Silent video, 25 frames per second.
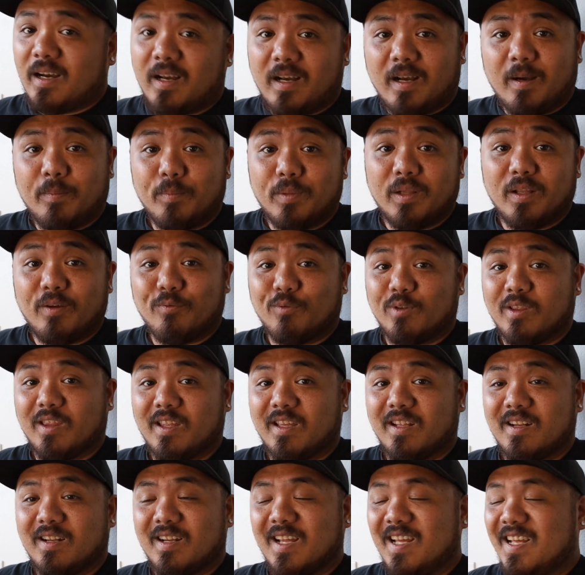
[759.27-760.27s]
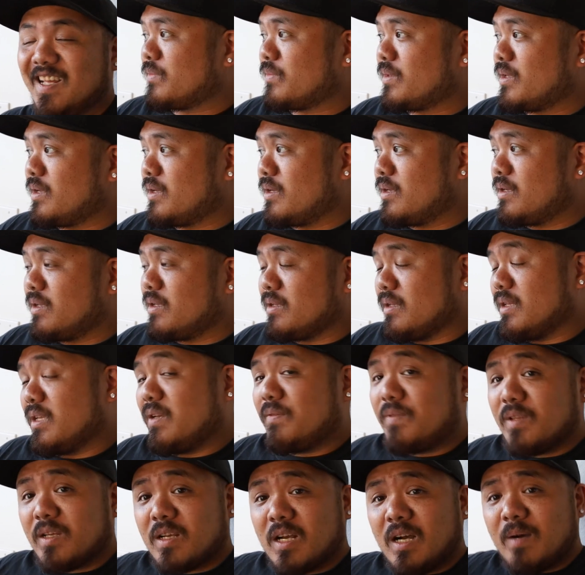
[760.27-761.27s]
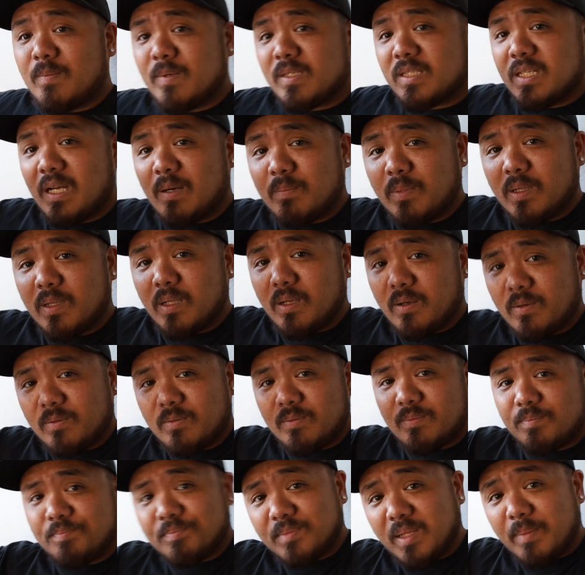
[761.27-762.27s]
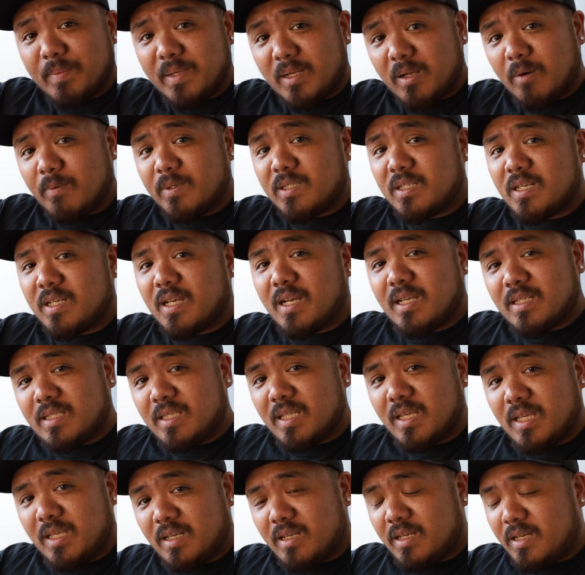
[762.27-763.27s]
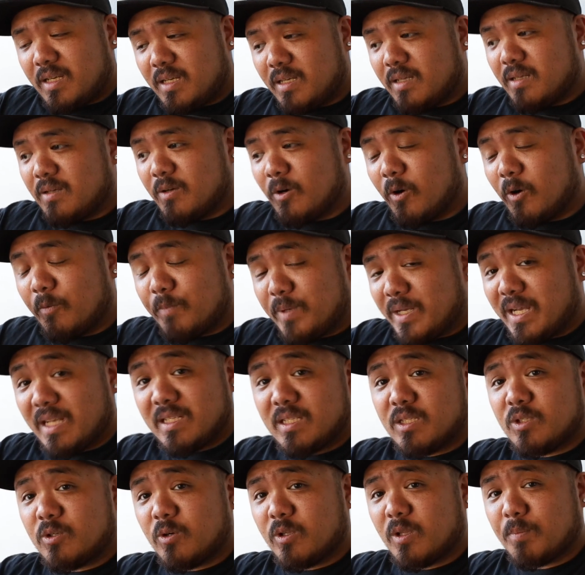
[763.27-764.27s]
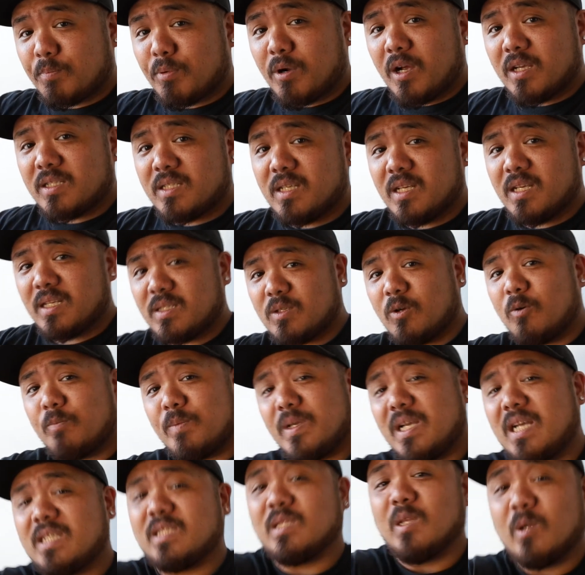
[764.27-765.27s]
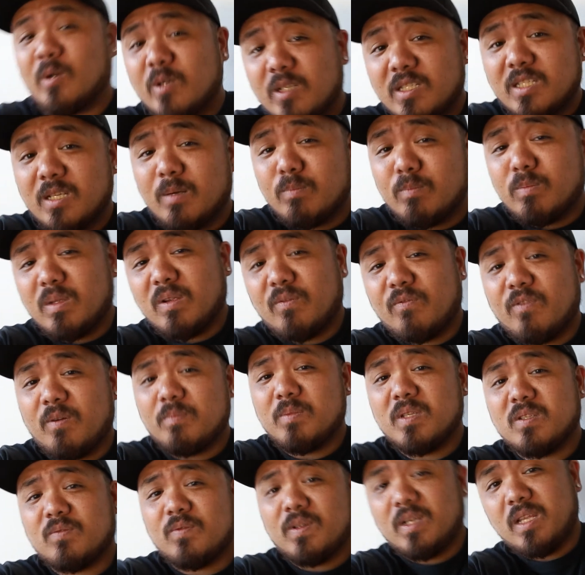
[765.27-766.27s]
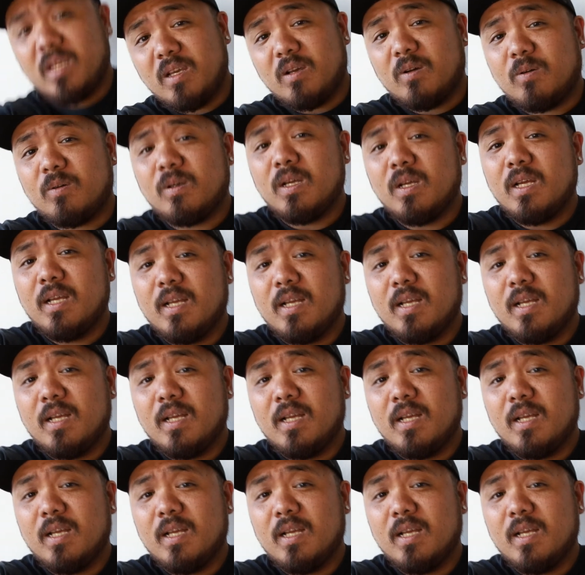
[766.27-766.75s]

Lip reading: I'm in love with it. Leave in the comments down below. Let me know what you guys think. Hope you guys enjoyed the process. Hope you guys learned something from this video.